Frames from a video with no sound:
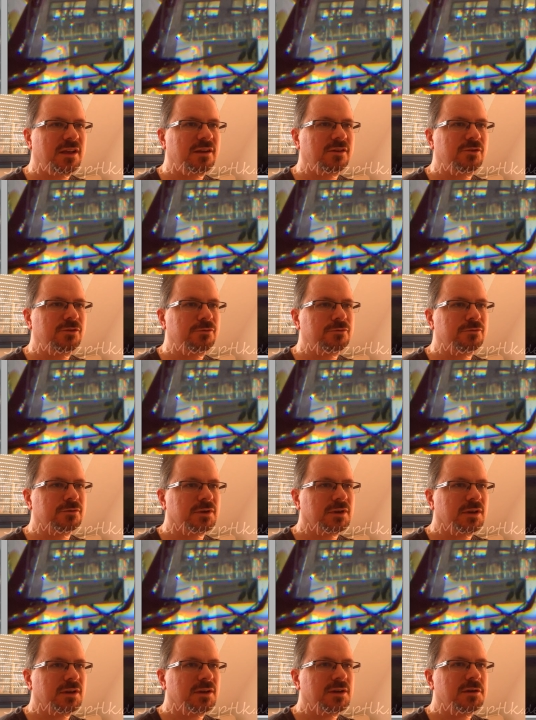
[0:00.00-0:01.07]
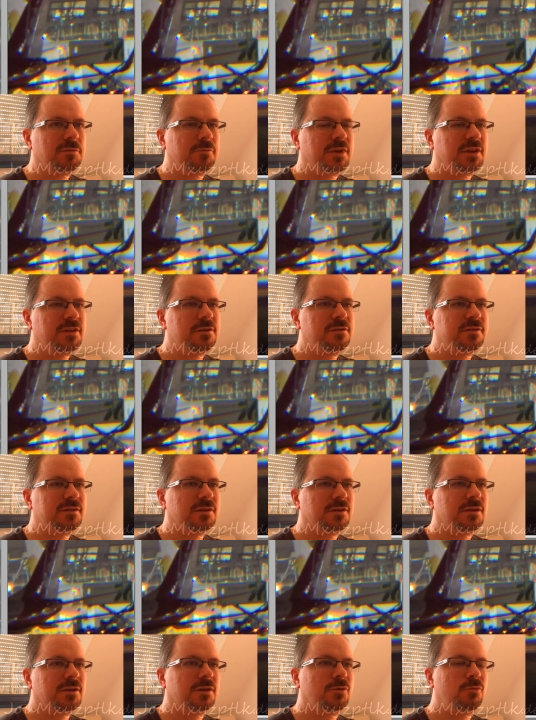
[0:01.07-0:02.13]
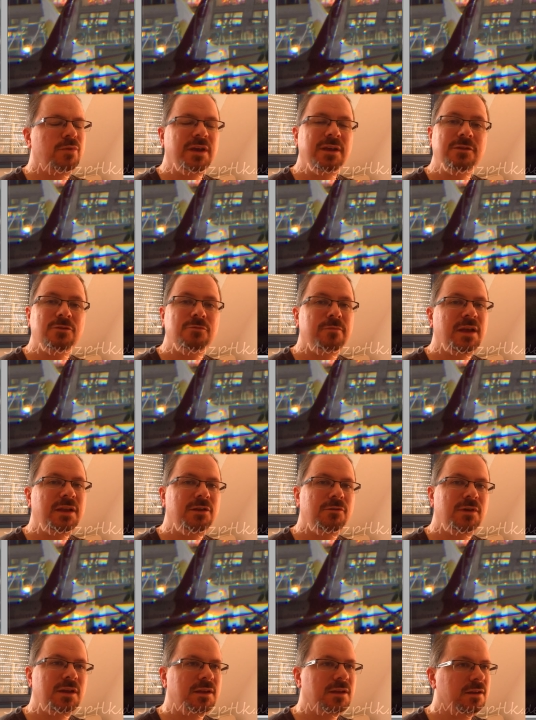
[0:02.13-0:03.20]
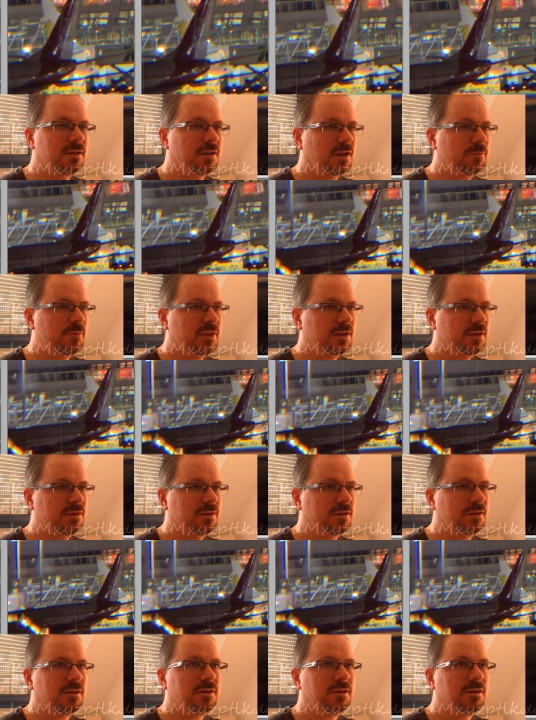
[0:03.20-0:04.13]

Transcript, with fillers: can do. But there is a way to manually help that.